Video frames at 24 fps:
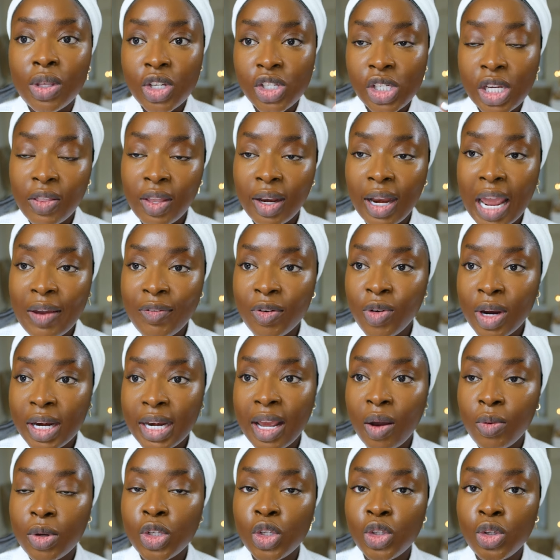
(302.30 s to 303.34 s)
this shade that I have on right
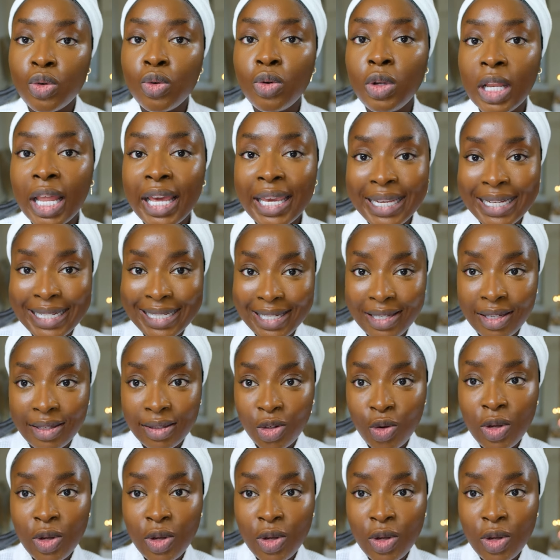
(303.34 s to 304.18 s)
now is too light.